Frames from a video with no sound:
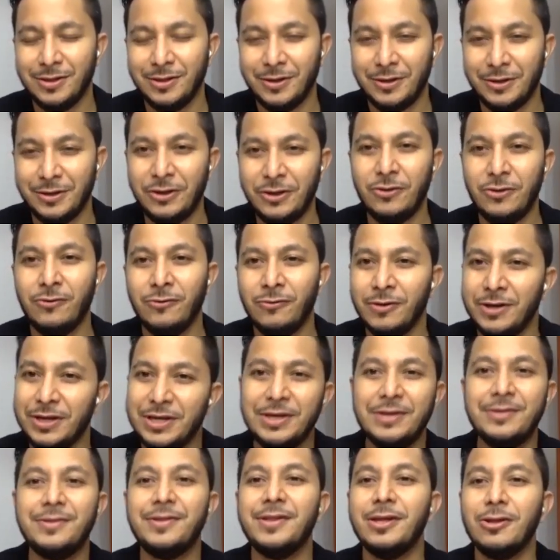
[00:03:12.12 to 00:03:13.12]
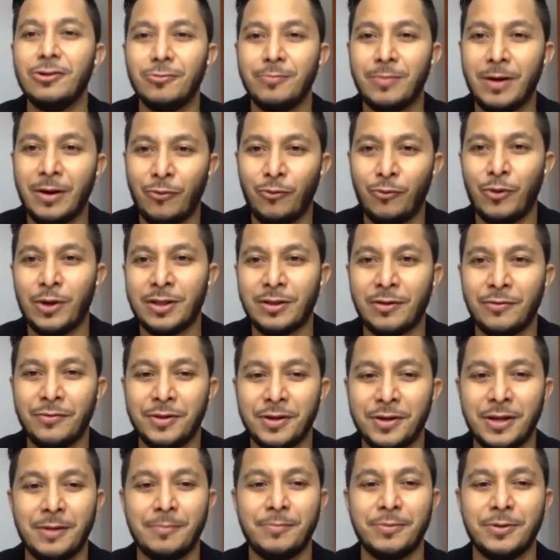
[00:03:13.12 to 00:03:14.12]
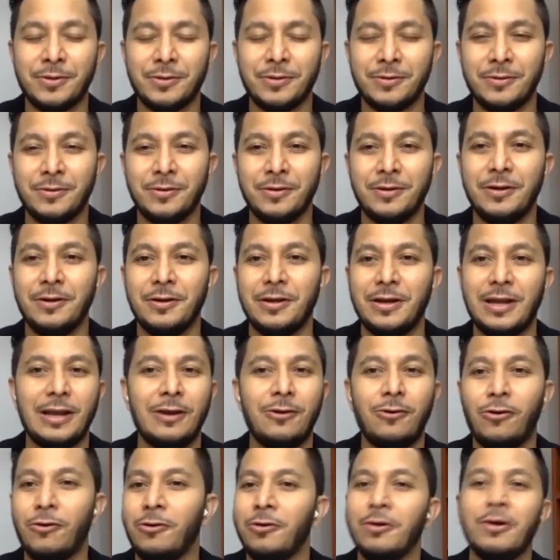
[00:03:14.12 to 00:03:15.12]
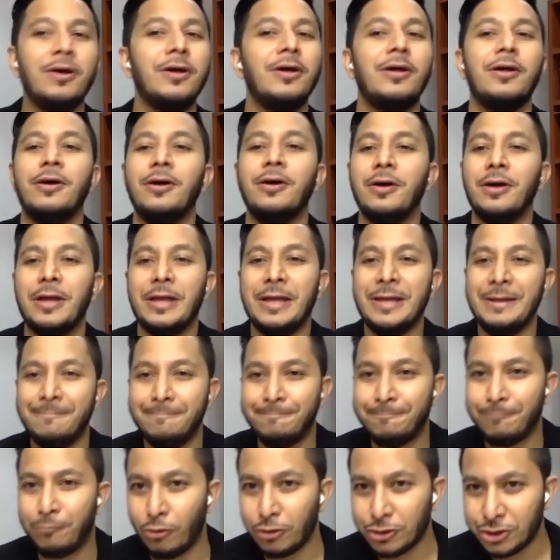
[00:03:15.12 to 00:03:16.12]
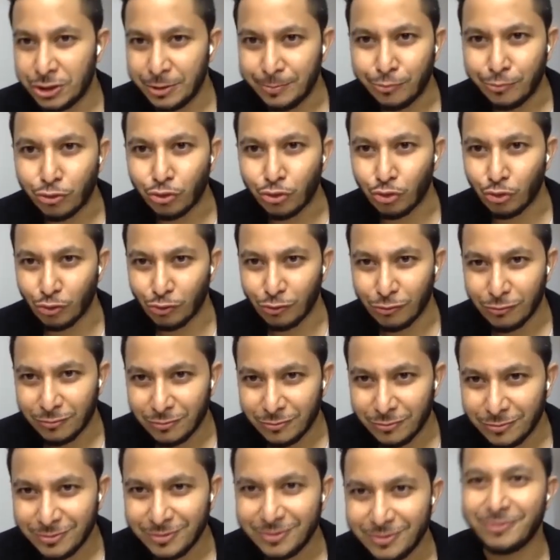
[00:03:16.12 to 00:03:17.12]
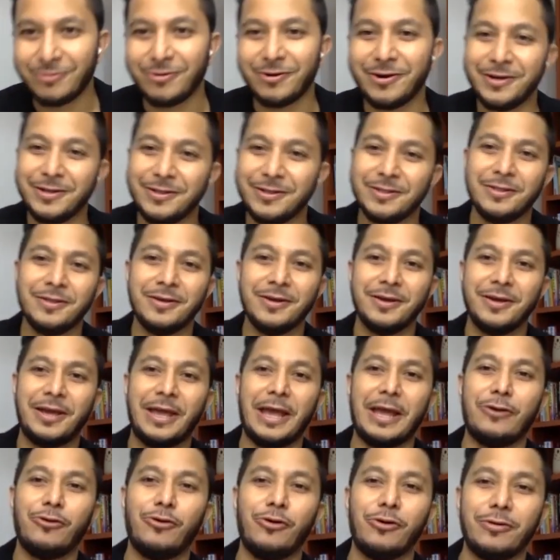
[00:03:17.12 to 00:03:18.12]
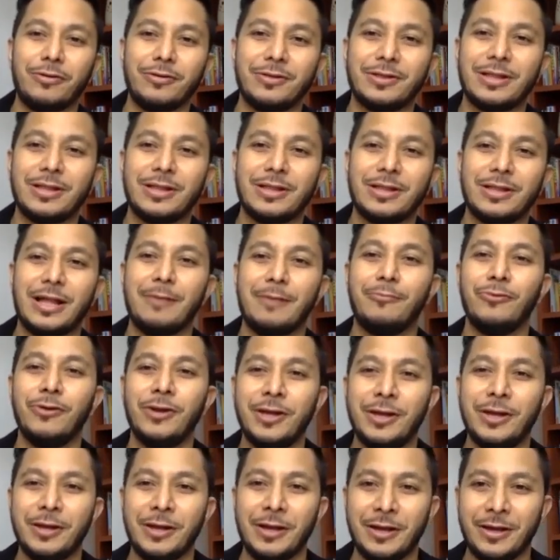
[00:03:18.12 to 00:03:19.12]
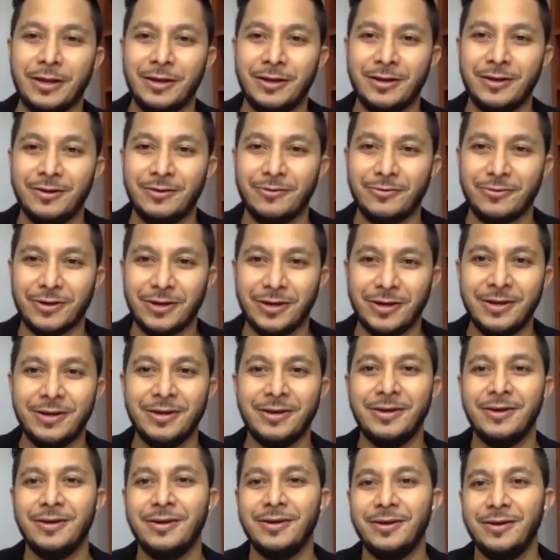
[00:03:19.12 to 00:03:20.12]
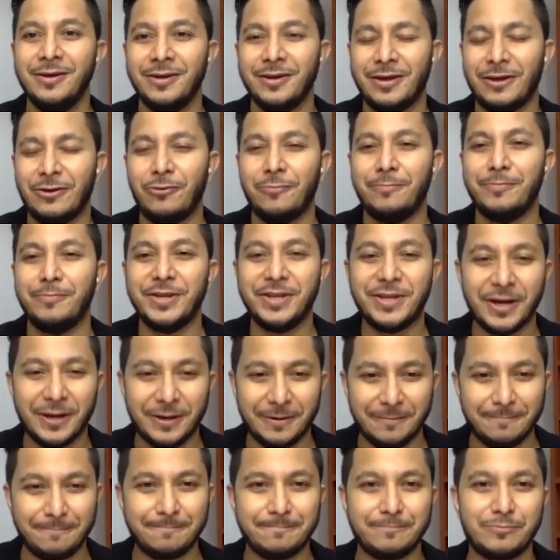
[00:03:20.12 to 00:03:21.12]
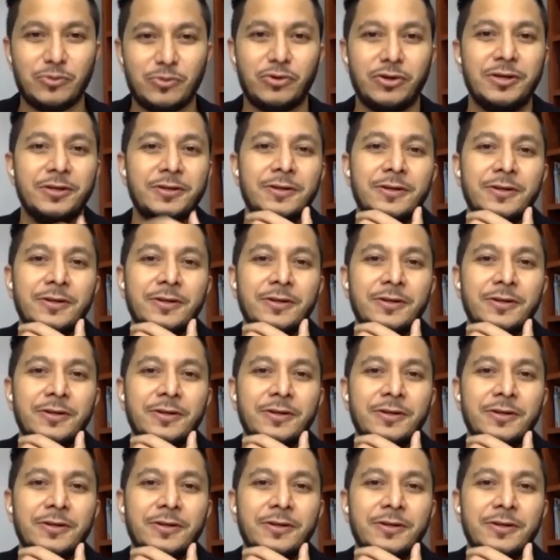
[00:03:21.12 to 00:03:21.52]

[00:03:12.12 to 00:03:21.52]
New, easy to buy 1,000 capital. Lelong, impossible, right? Cannot, tak boleh, okay? Cannot be done, right?